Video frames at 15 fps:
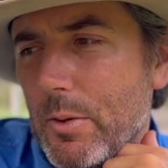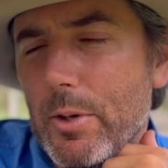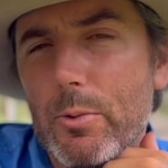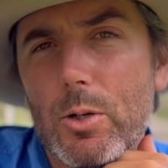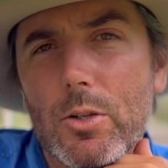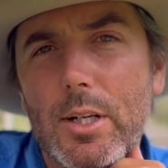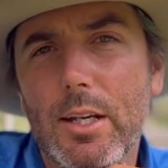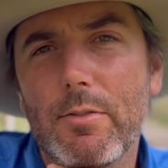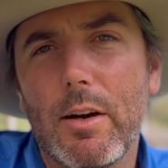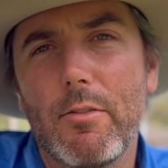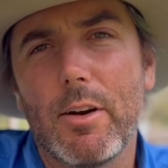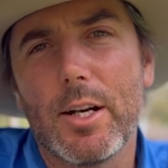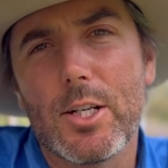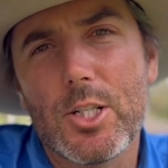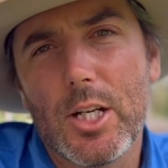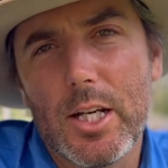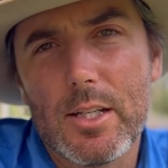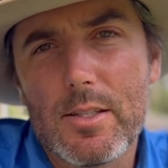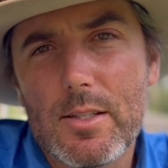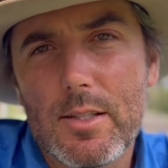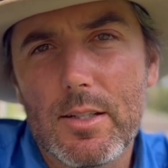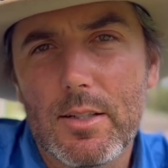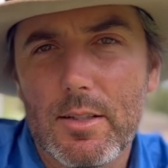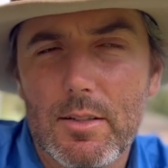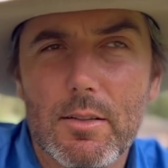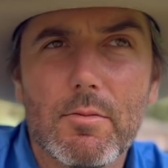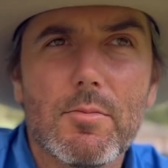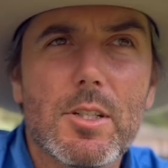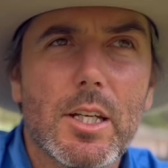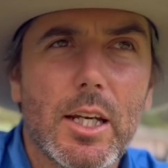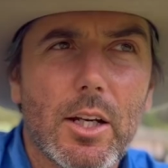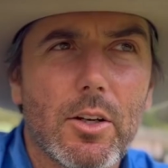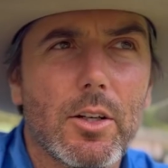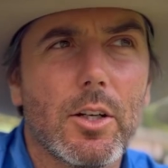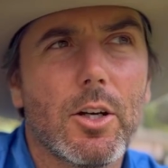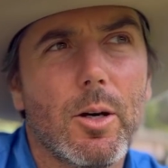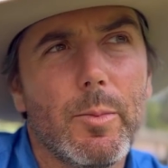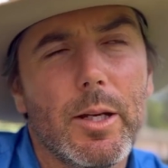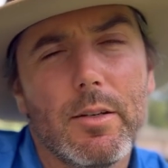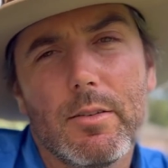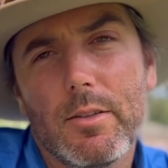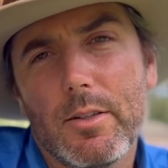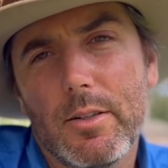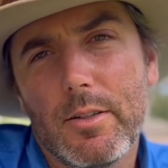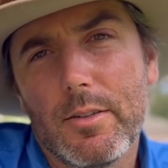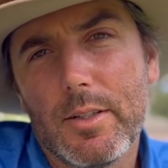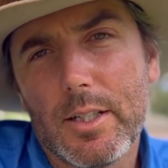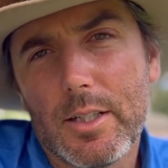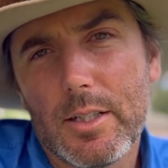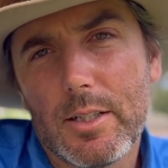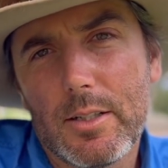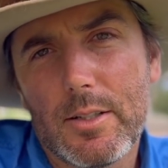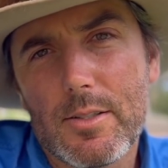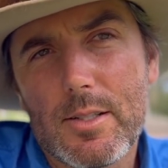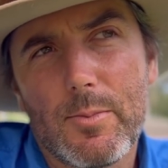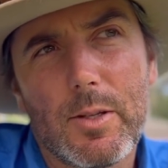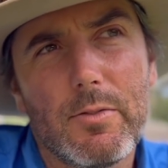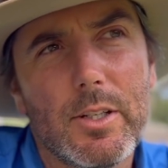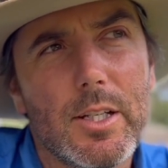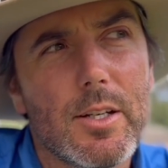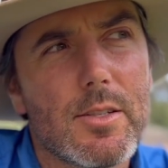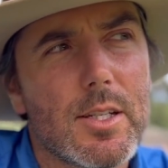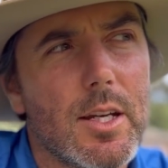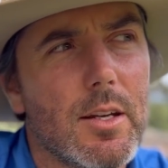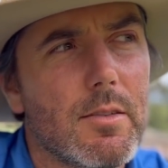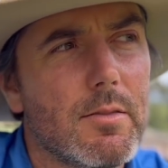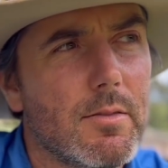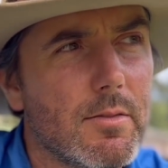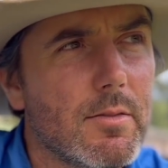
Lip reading: But we will give everyone a chance to get on and comment on some of the videos again.